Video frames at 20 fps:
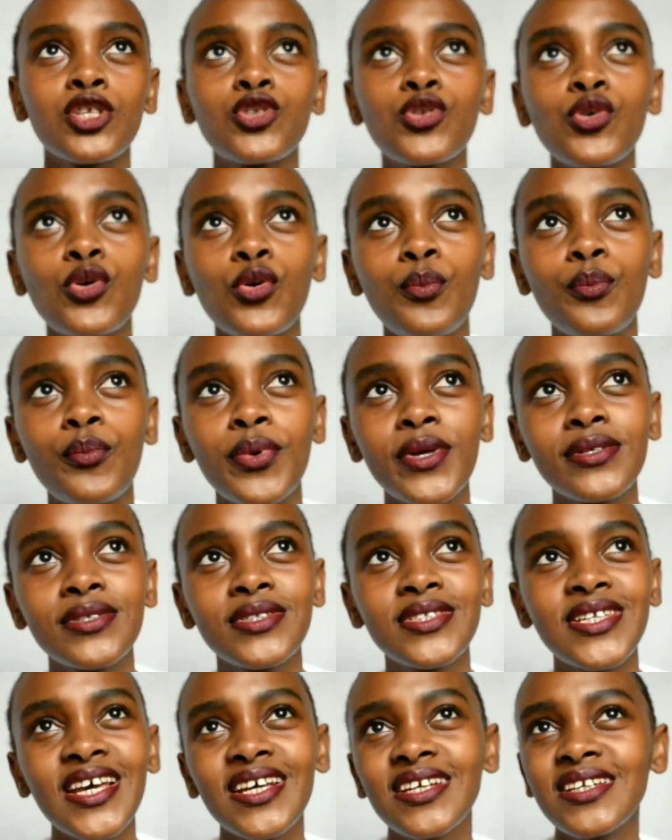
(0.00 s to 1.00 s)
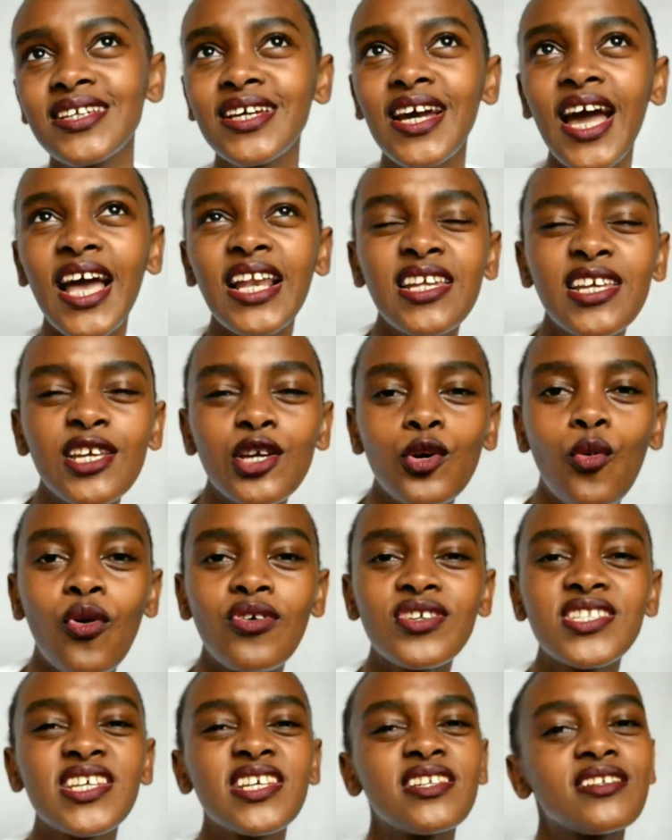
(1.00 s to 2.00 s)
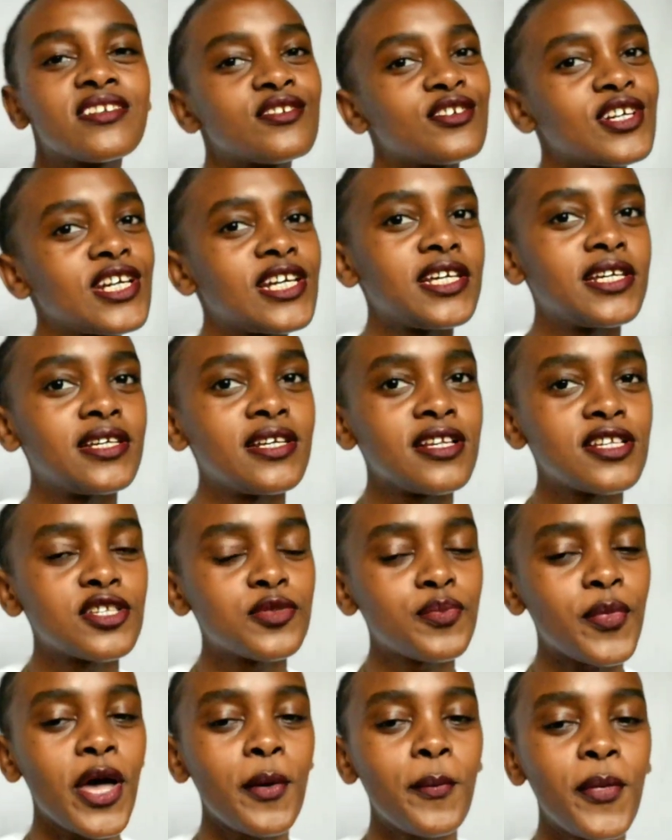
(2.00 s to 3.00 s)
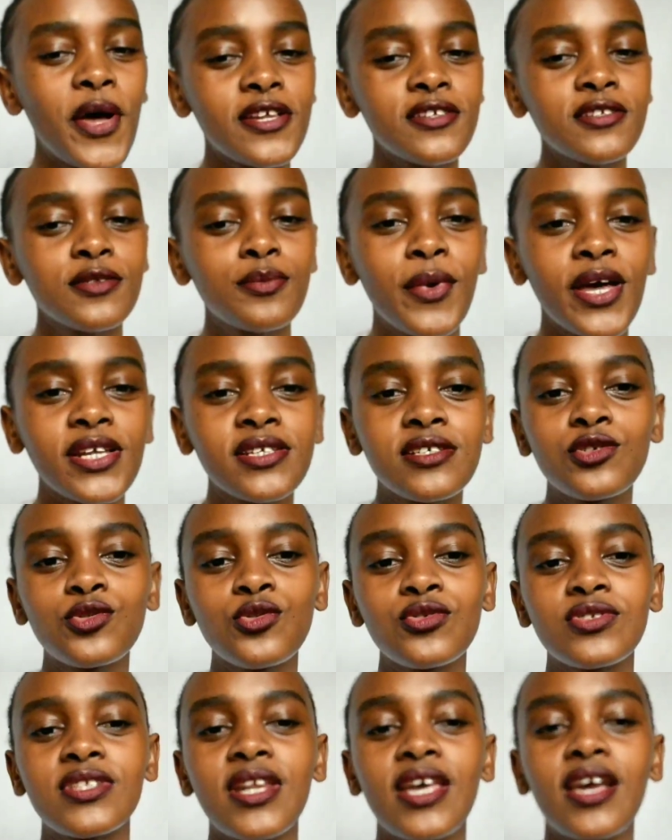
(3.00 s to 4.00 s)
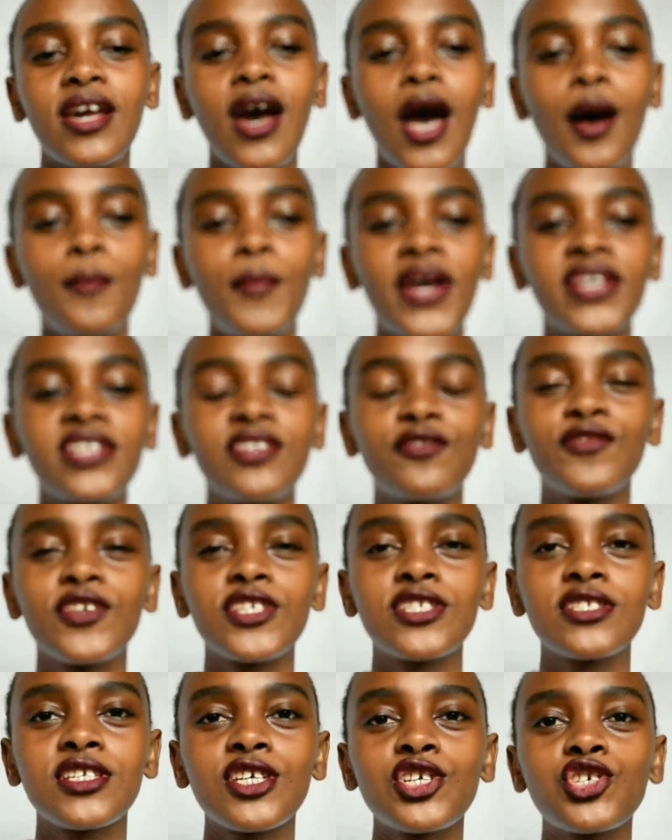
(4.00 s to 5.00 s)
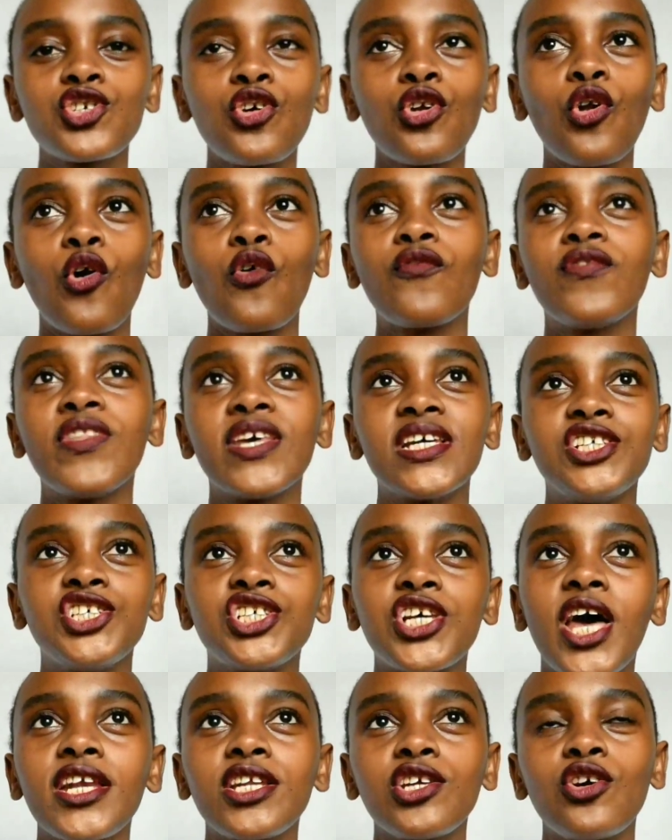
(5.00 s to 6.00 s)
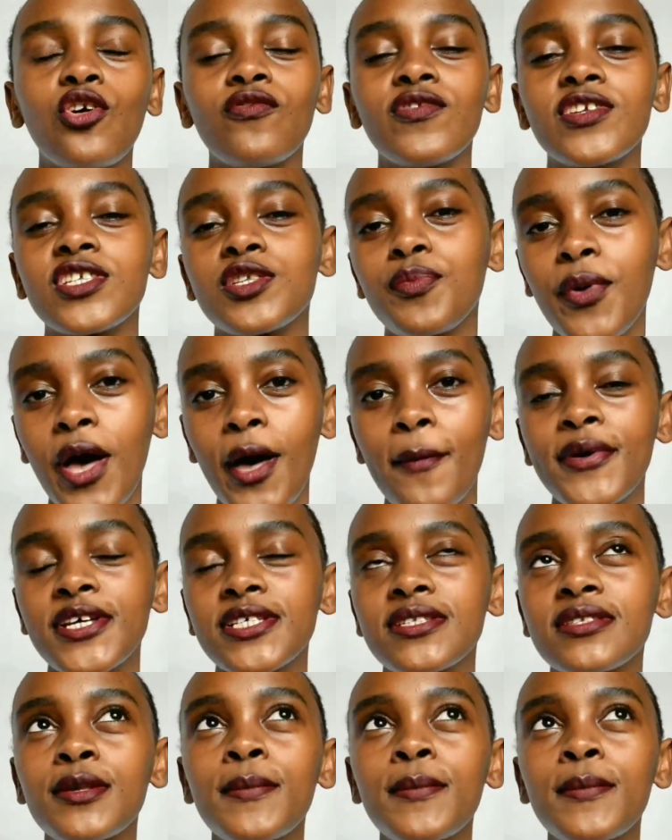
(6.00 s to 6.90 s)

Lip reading: So technically, he wasn't really in his purpose, but it was like a manifestation of the journey of his purpose.